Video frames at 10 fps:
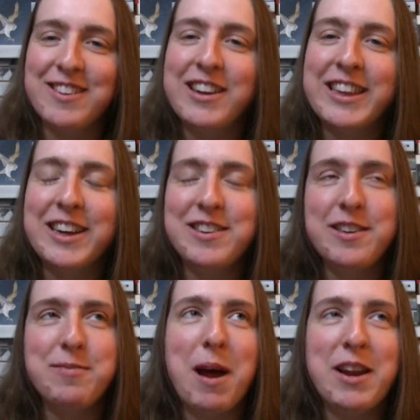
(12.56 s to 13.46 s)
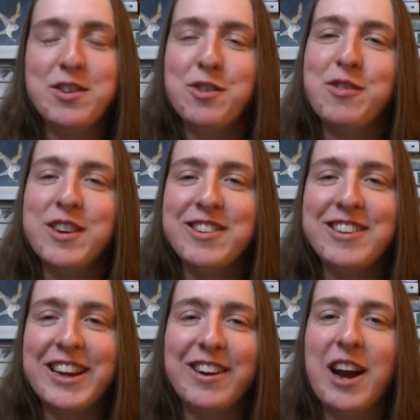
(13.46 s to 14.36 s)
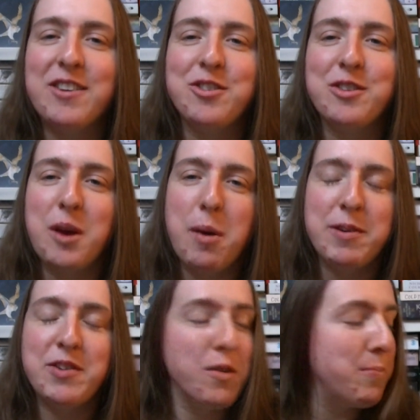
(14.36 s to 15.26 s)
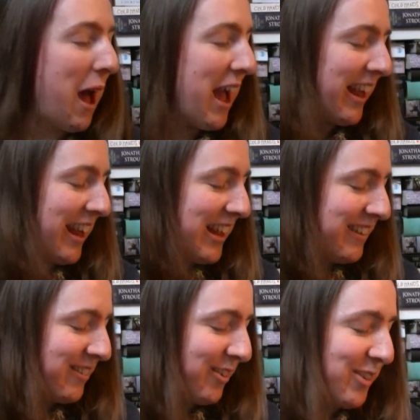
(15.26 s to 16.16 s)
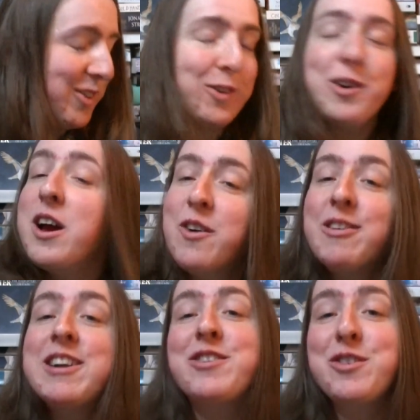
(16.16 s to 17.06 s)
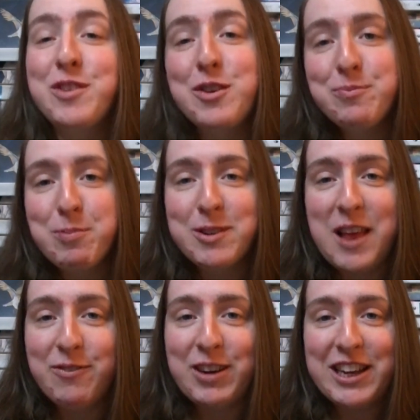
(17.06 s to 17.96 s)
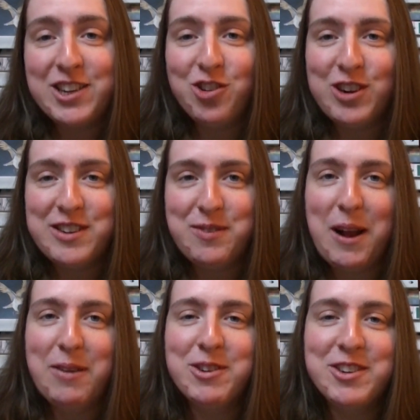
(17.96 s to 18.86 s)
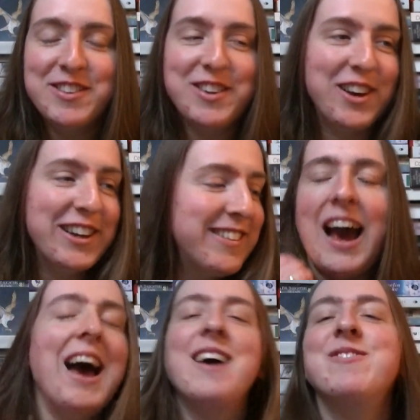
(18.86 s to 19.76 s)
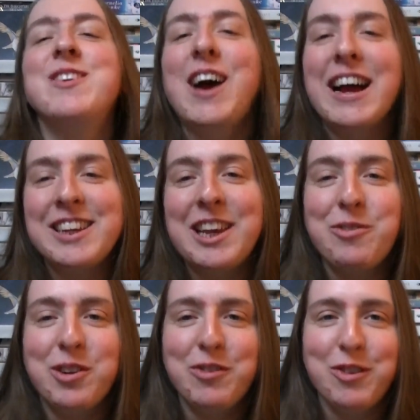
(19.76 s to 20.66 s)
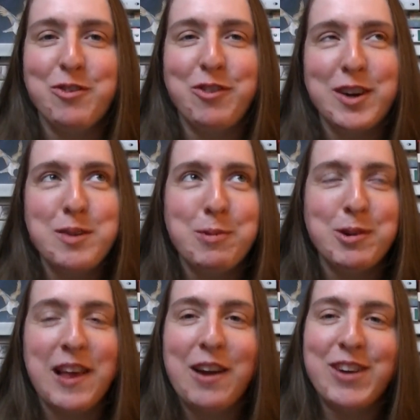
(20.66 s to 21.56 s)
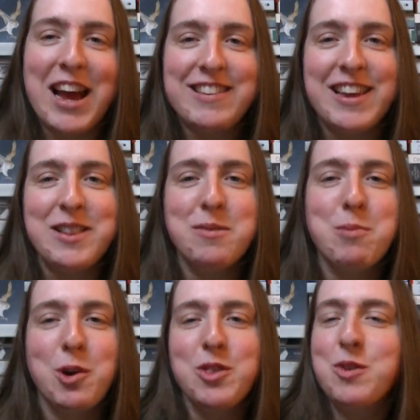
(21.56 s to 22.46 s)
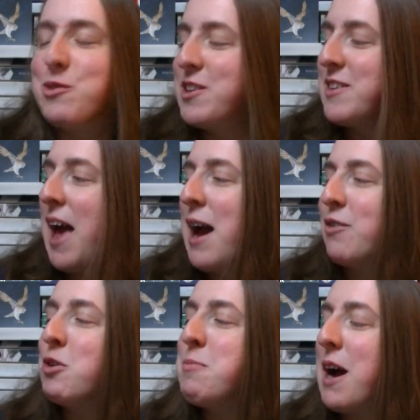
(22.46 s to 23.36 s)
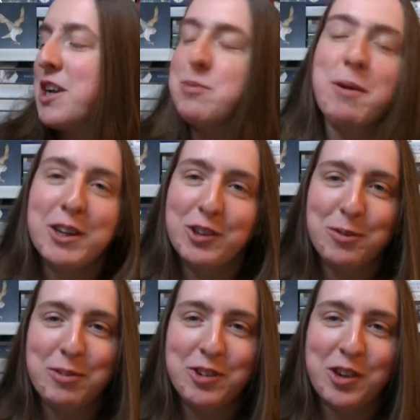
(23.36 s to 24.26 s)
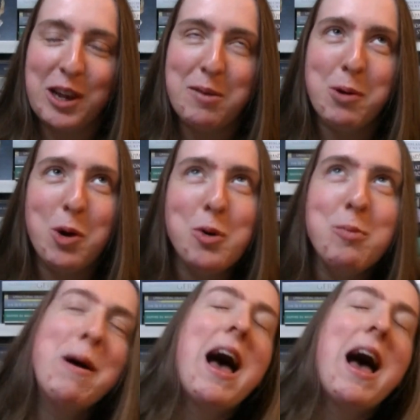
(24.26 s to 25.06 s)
think I did manage to finish the year out with a bit of a bang, and also read a good few books that I really enjoyed as well, which is nice. So actually one of the first books I read in the month was Ramage by Dudley Pope.